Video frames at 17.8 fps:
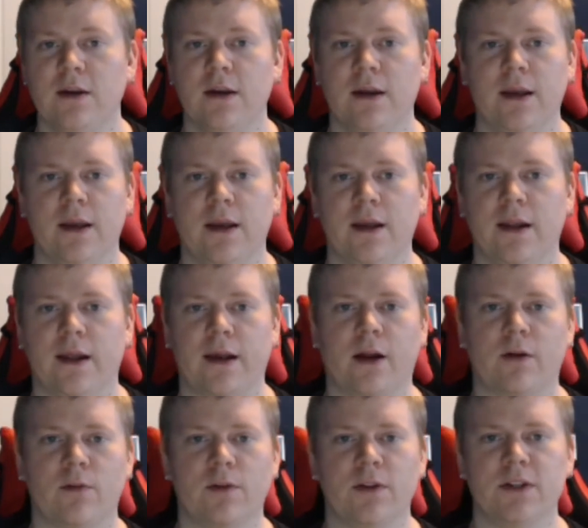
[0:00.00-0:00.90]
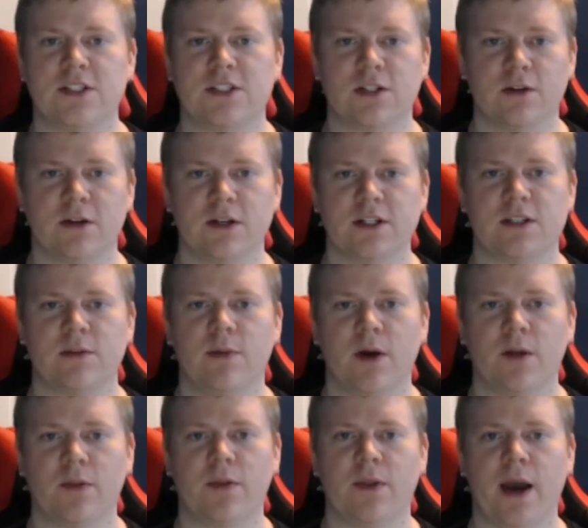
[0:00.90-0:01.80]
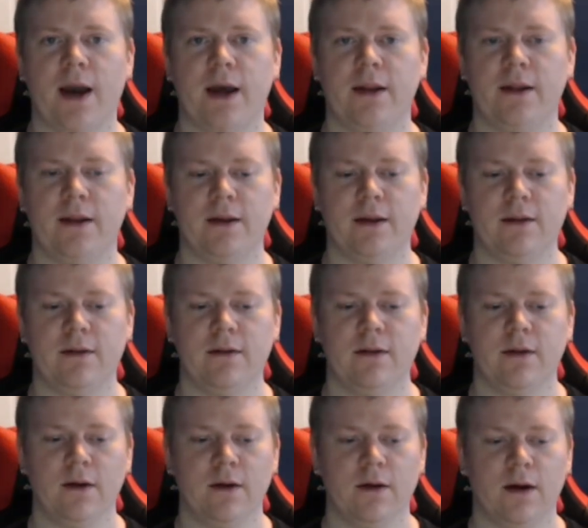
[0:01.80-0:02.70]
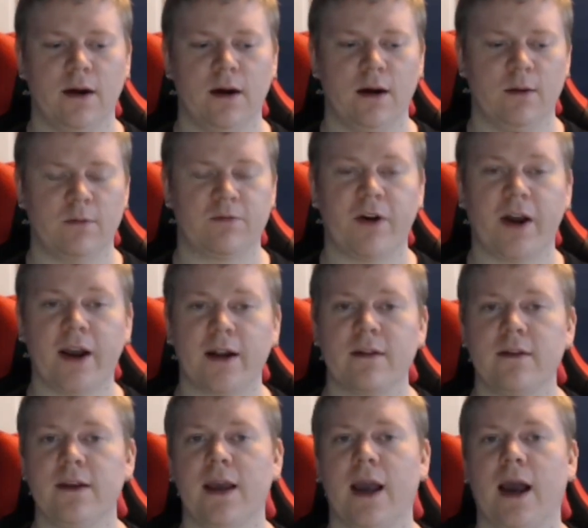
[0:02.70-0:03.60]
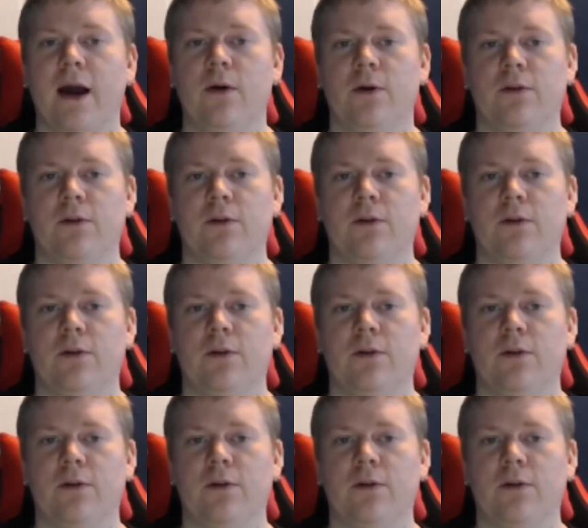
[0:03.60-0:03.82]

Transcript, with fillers: and I got really serious about that, and uh, finally how